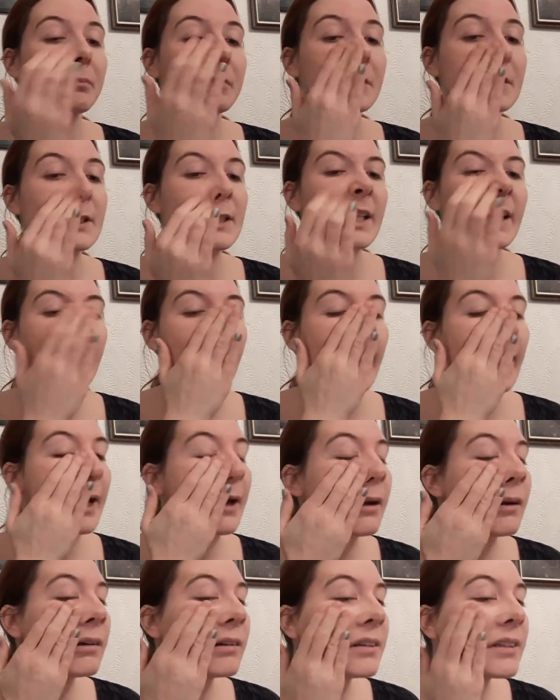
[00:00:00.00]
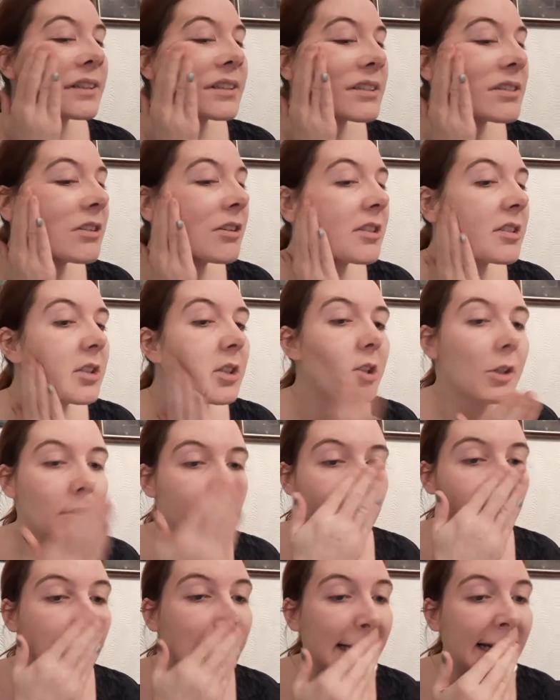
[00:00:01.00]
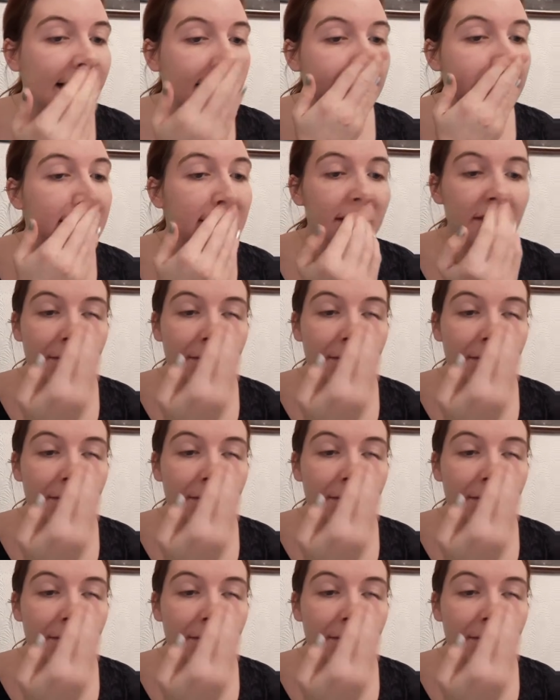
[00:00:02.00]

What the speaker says: So yeah, it's not too bad.